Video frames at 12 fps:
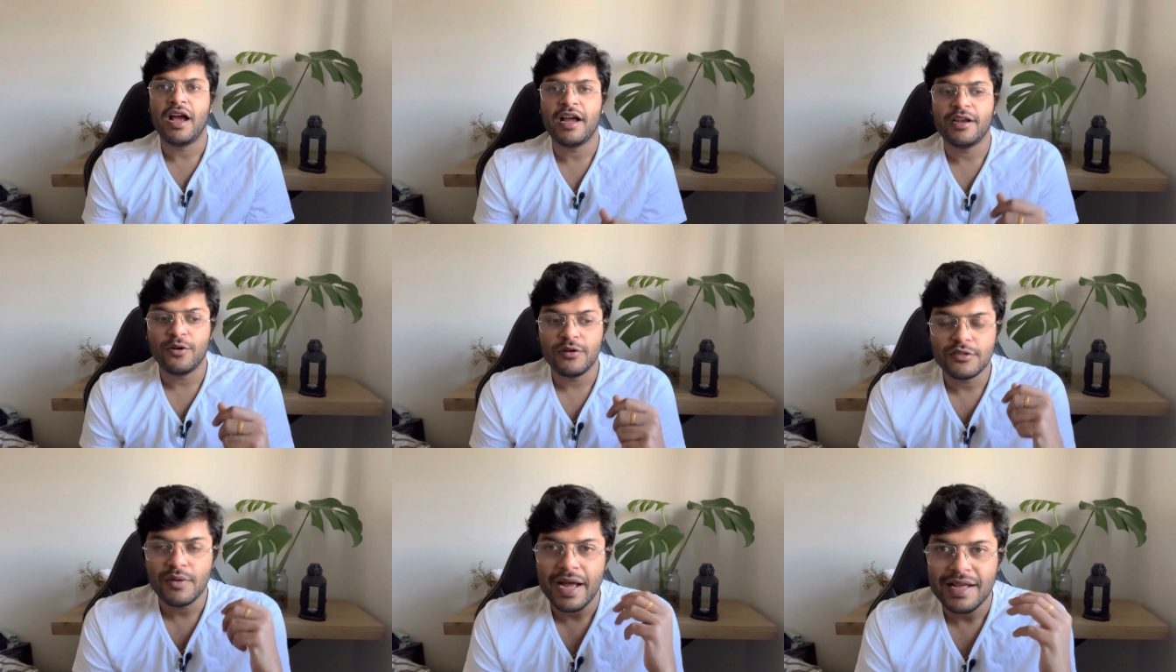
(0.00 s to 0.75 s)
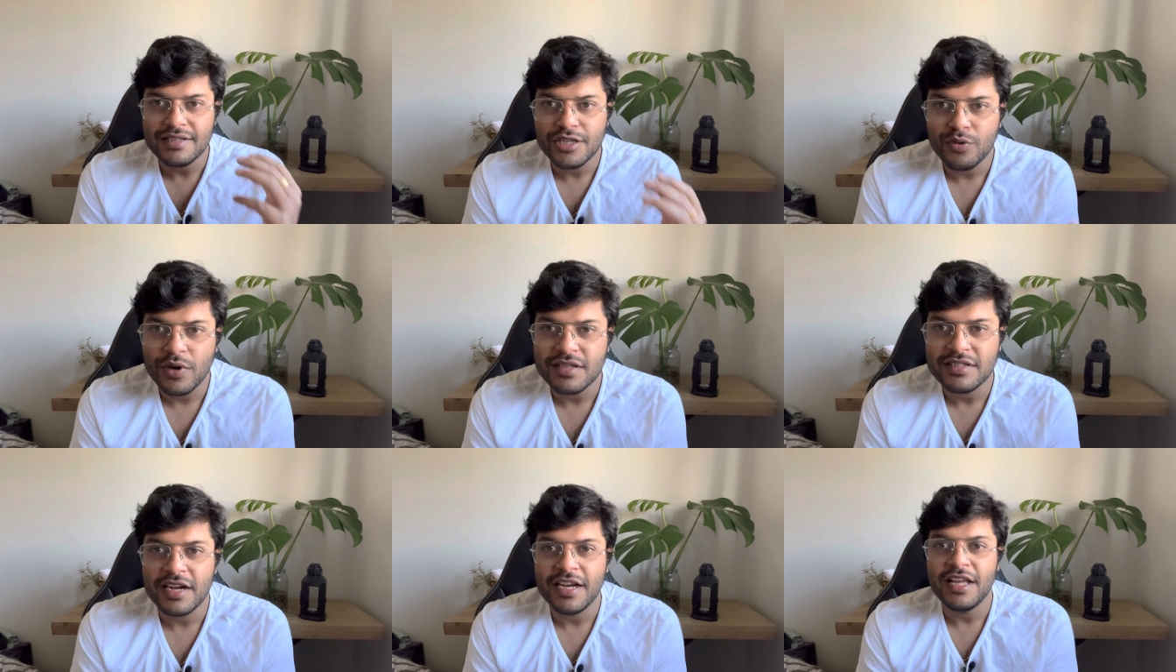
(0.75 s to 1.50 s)
And also, as you are
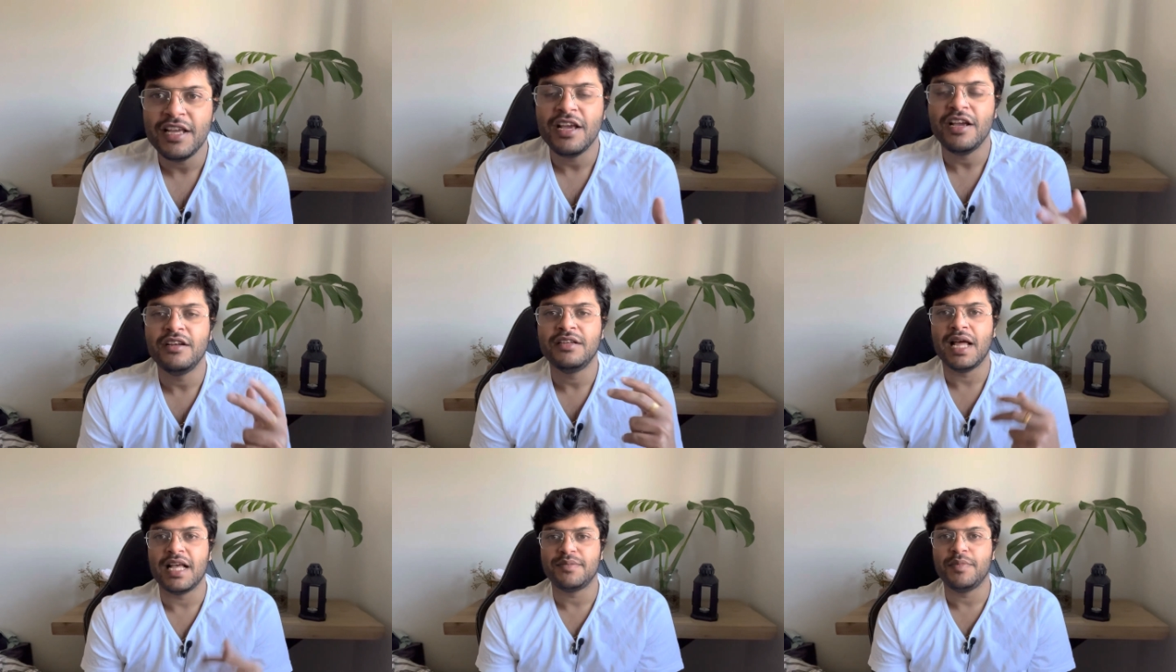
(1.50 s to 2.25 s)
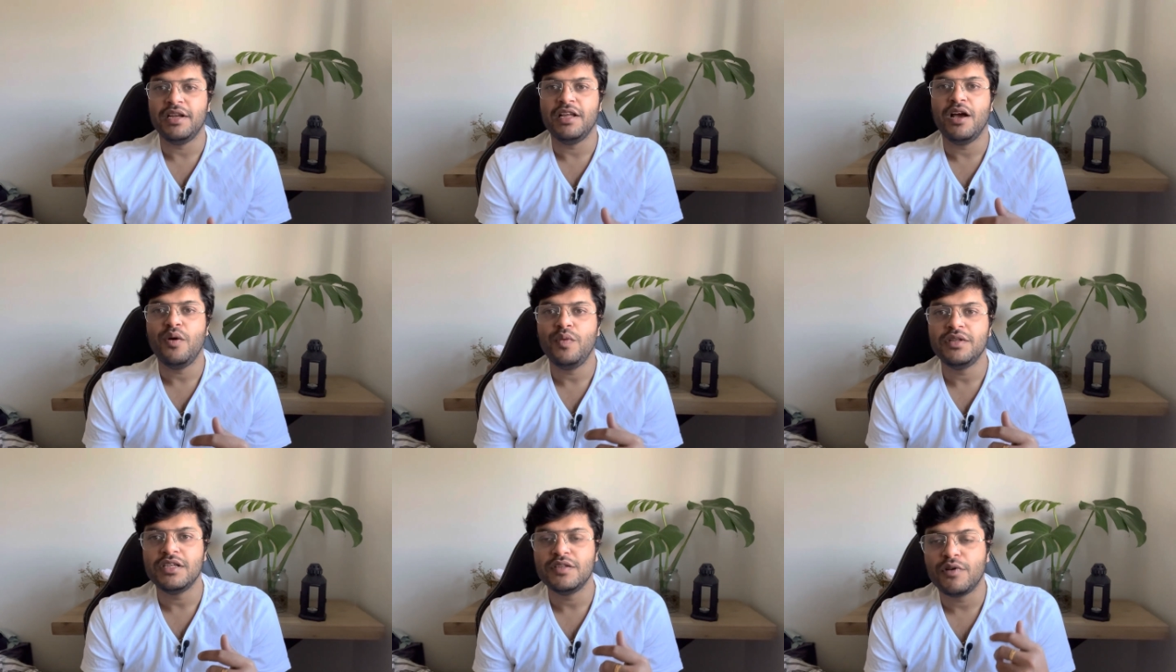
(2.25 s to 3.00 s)
studying in Tasmania,
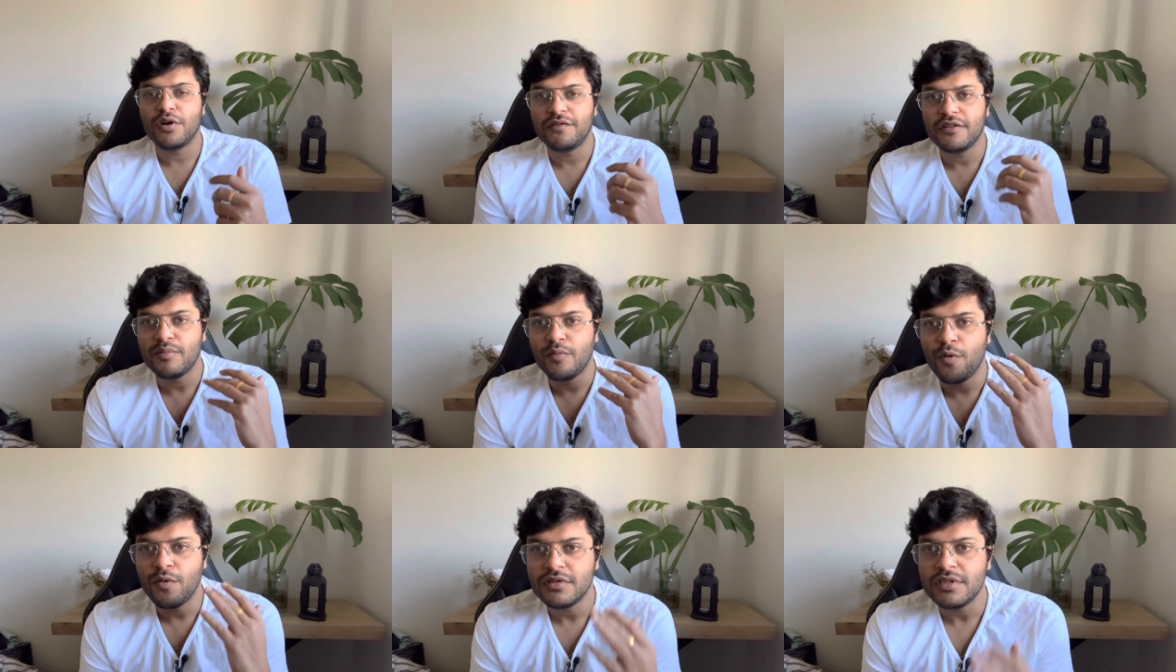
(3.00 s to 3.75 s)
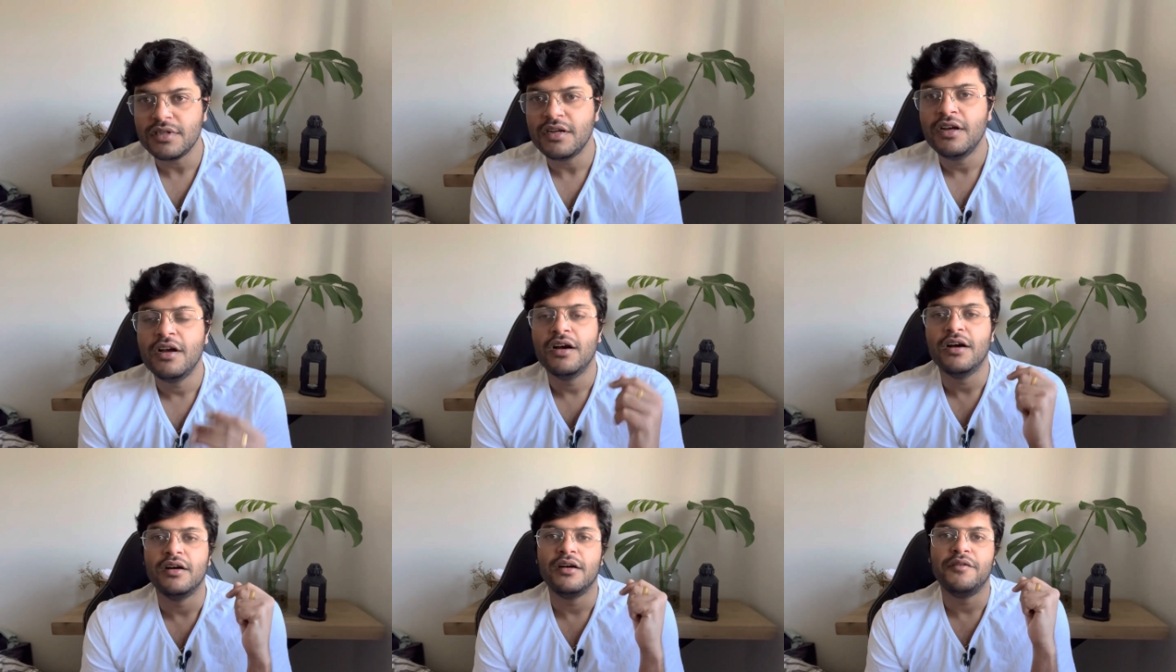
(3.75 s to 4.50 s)
which is one of the most
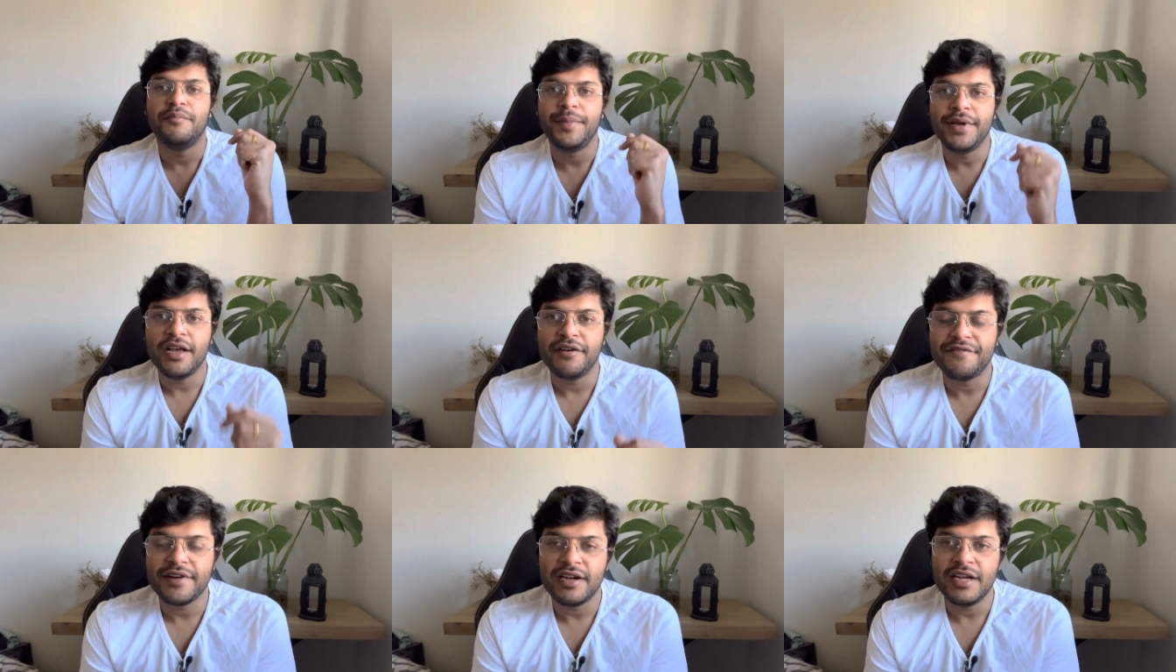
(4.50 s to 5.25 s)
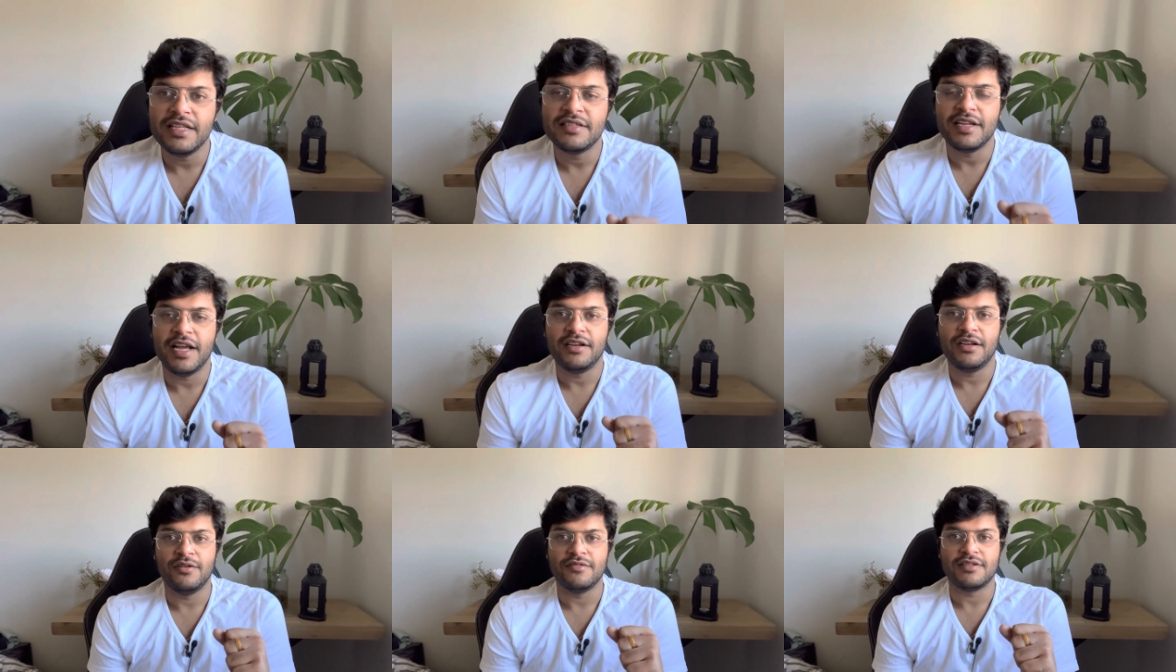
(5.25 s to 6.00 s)
uh, PR friendly state
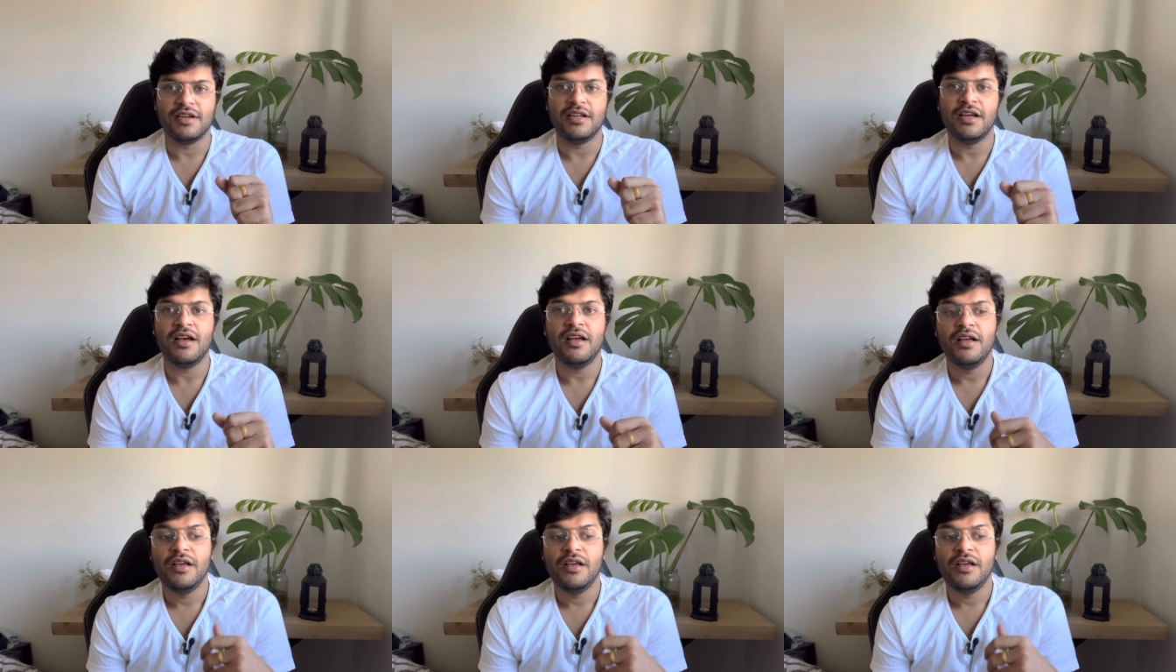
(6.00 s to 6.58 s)
in Australia,